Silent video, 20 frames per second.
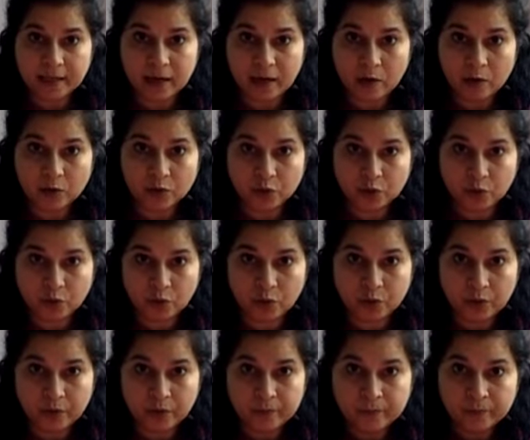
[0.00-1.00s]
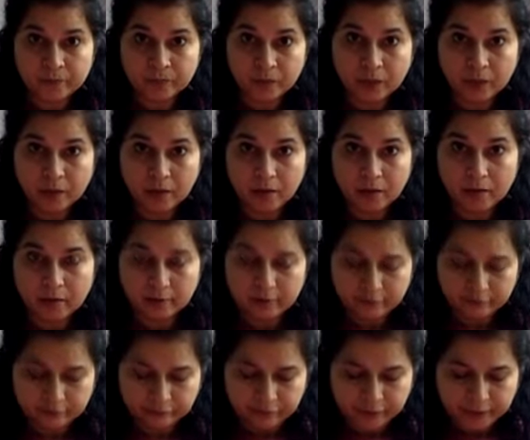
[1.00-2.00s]
around your
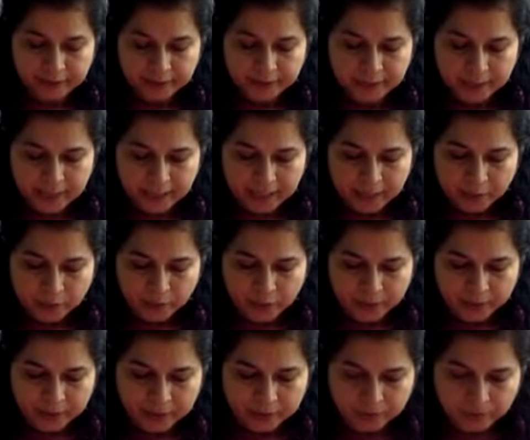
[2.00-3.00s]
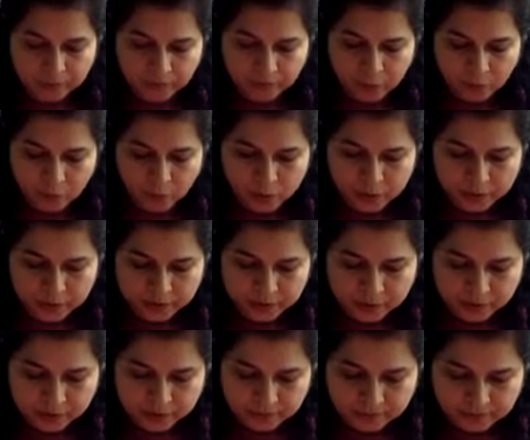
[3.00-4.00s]
feet and you can
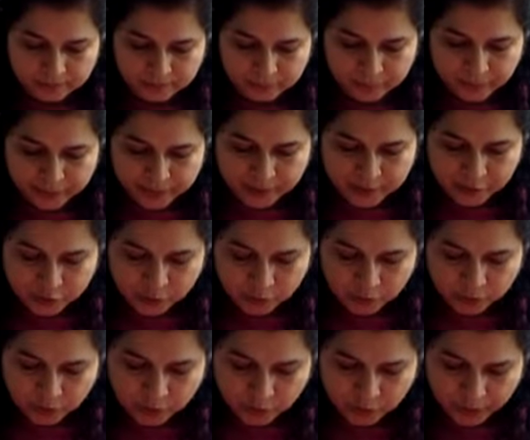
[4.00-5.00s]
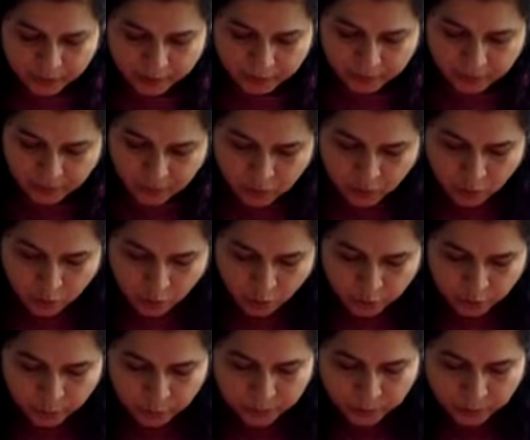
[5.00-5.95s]
press the toes together, or you